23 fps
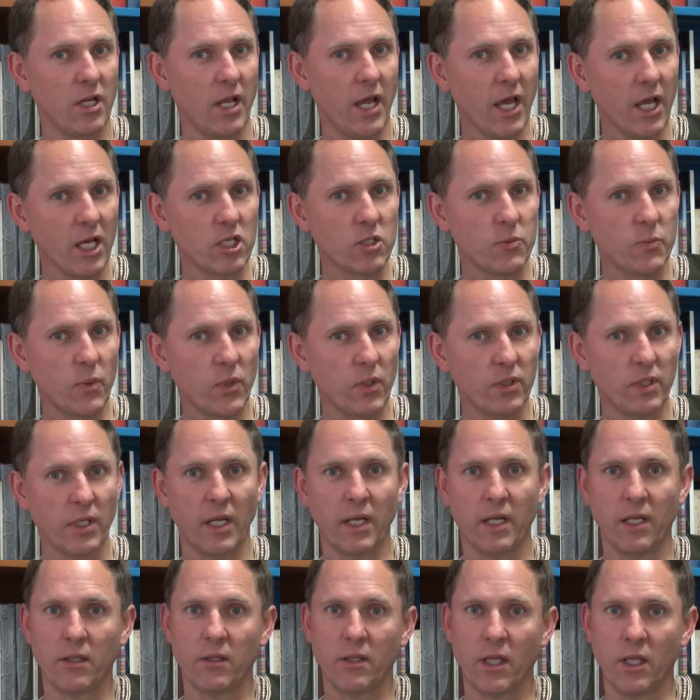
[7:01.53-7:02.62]
an expert
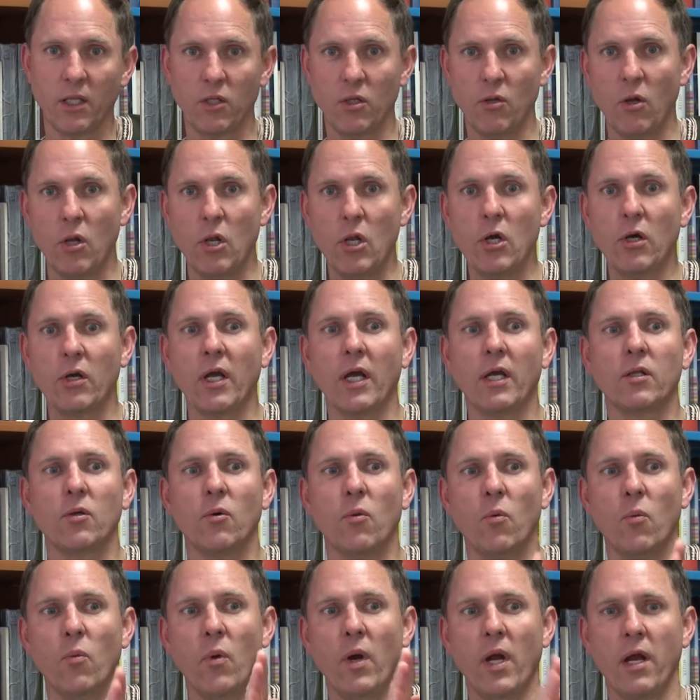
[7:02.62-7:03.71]
at it that you look at,
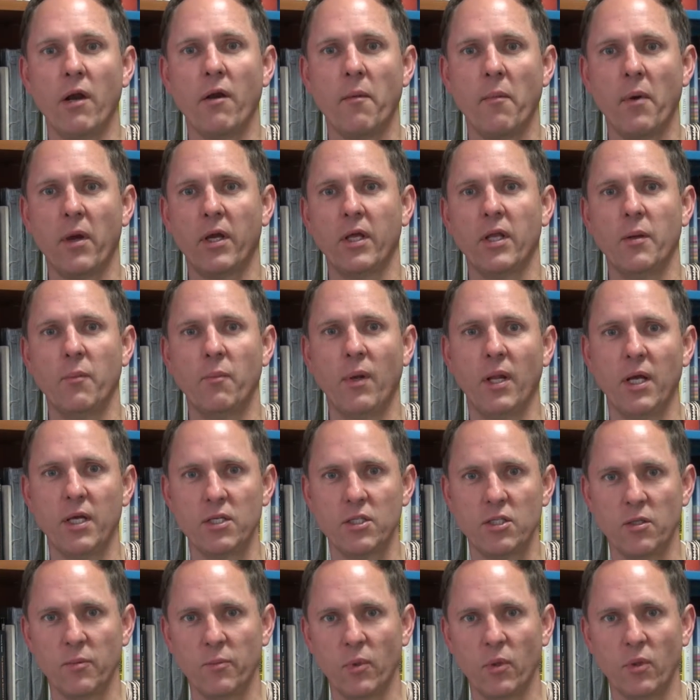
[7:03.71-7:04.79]
where am I going to
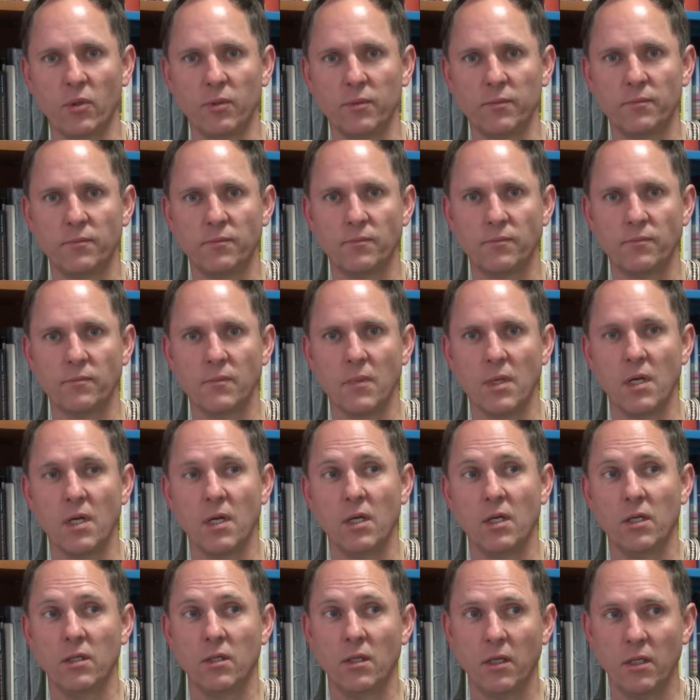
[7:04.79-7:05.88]
place the ball
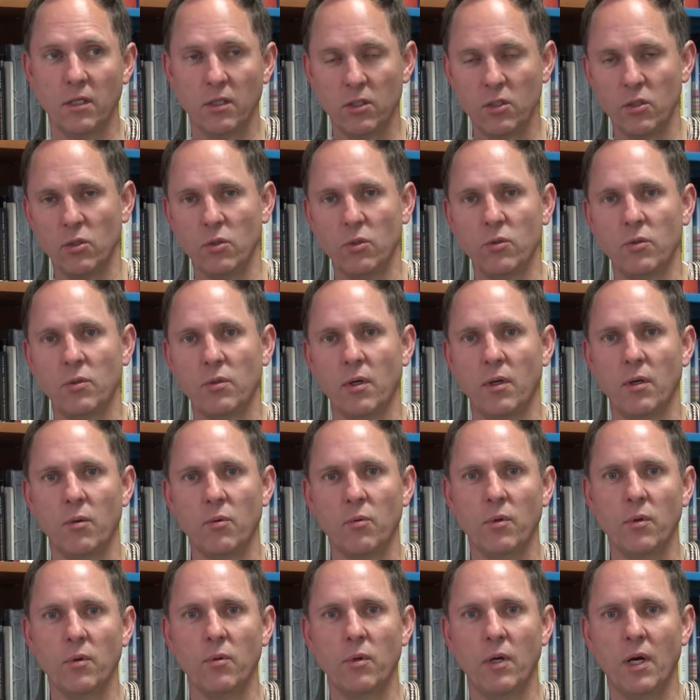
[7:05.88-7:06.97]
to
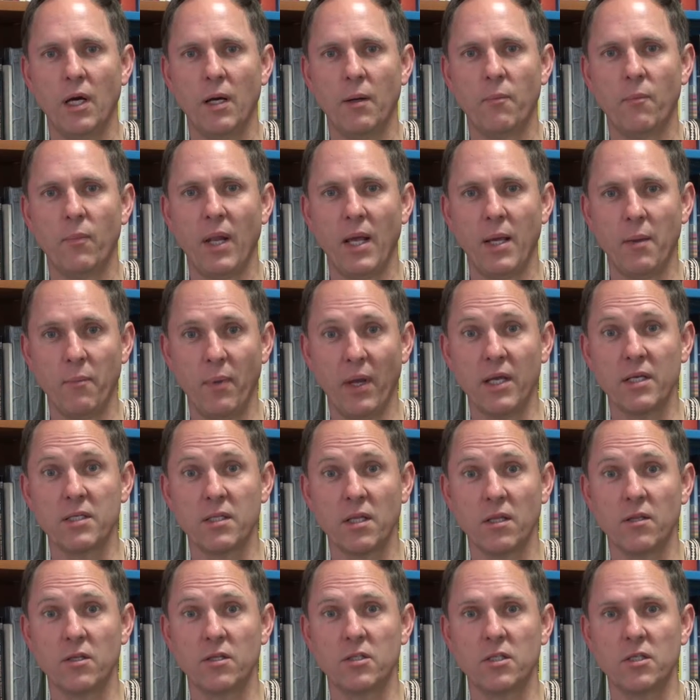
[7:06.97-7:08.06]
play best
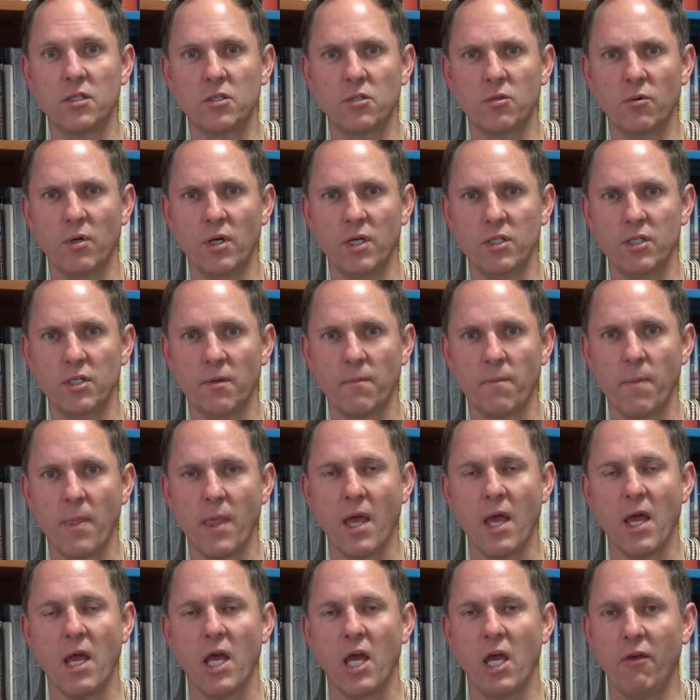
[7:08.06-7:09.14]
in the situation.
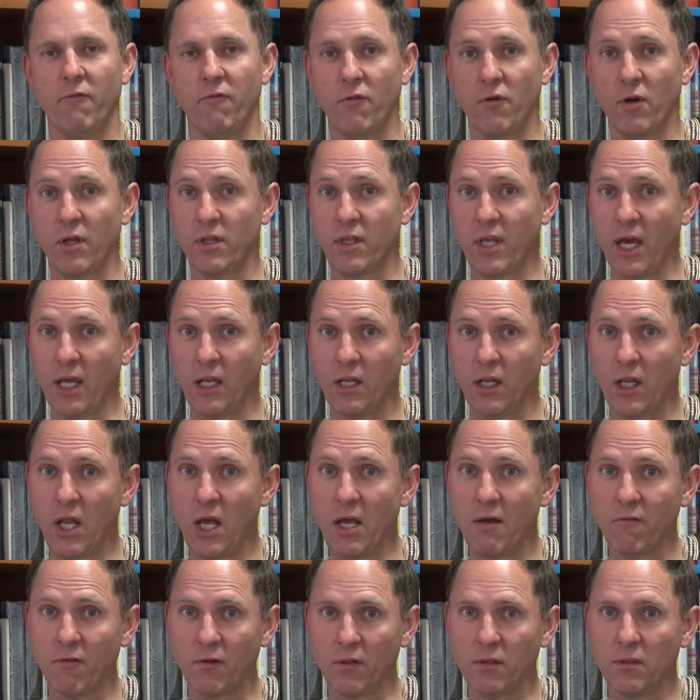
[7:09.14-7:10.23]
If you're at that
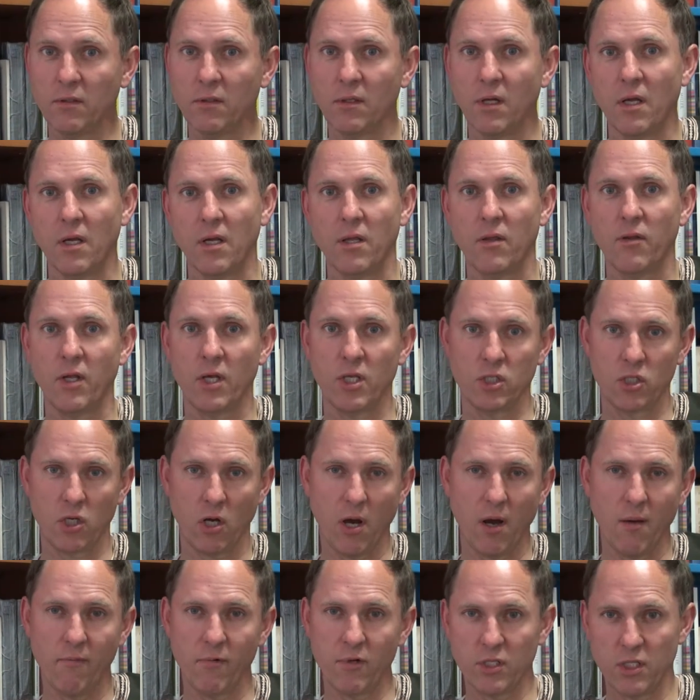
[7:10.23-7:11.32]
level, there's
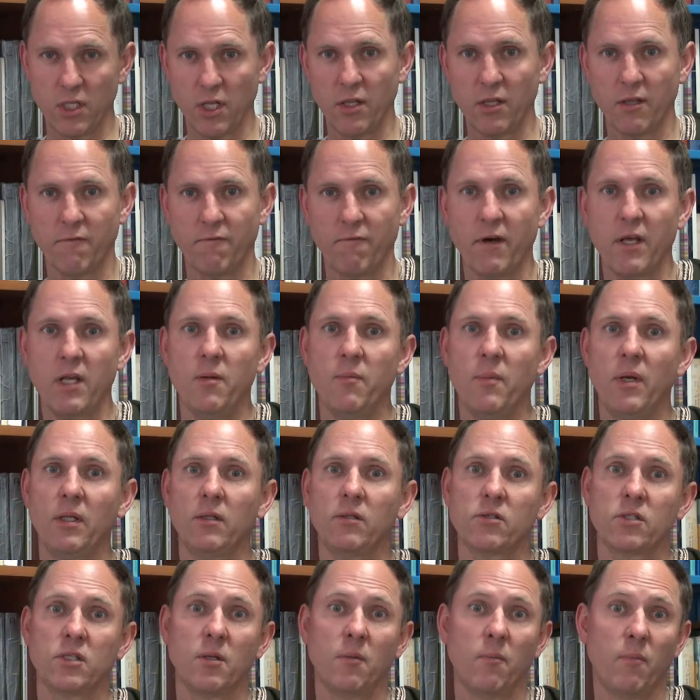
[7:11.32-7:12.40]
obviously the
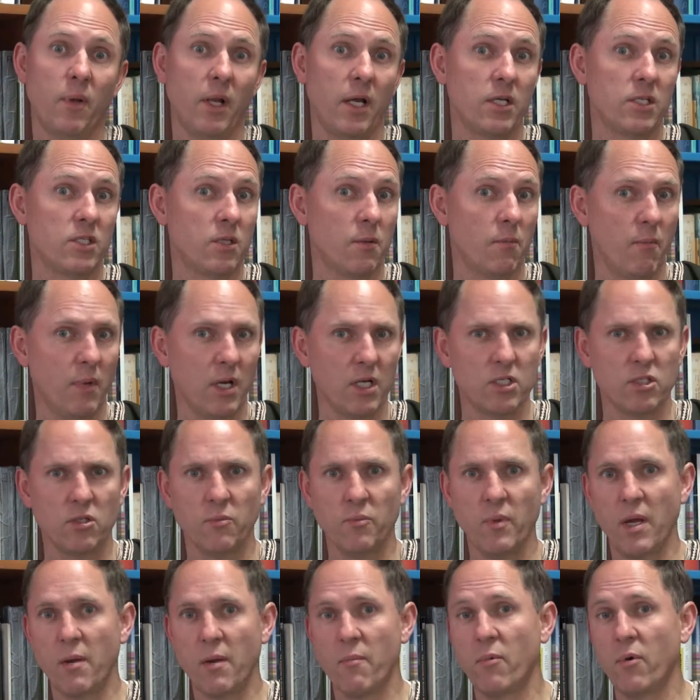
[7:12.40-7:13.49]
fundamentals in place, the
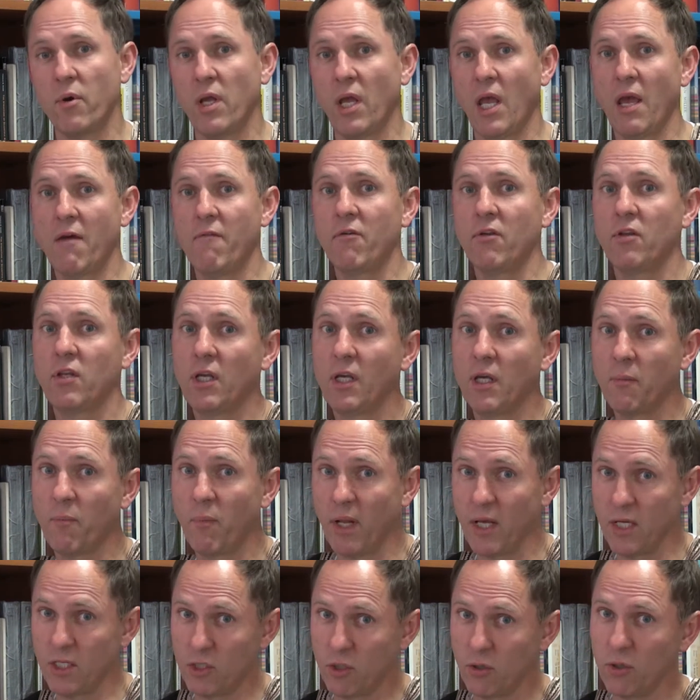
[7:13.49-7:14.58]
muscle memory, everything in
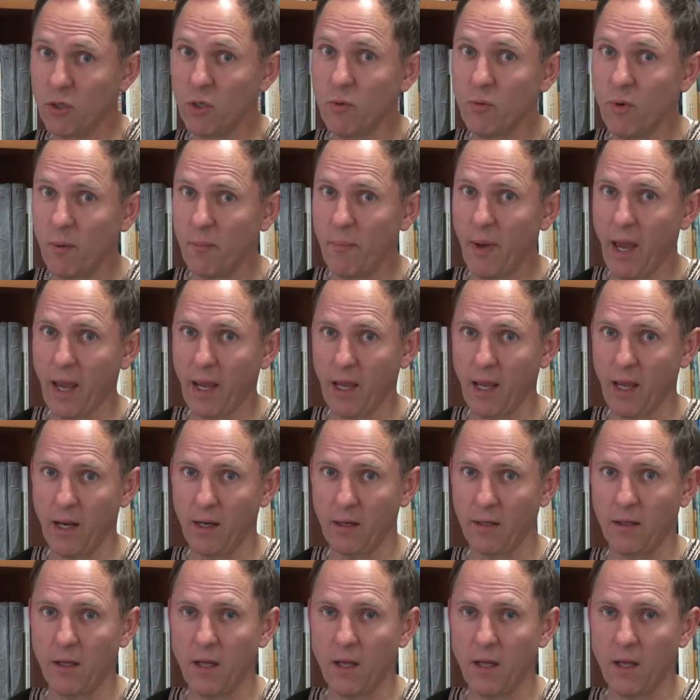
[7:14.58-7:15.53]
place to do a backhand.